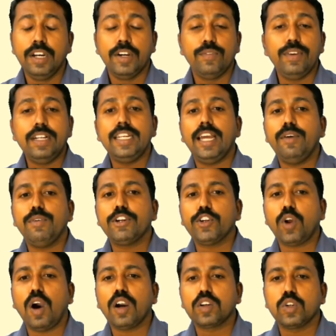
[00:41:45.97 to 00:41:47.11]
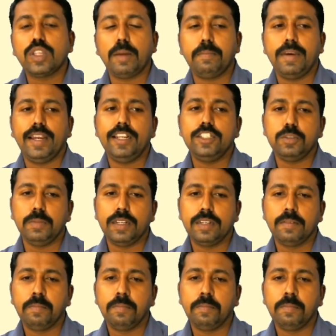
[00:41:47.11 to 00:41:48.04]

will never talk to the management.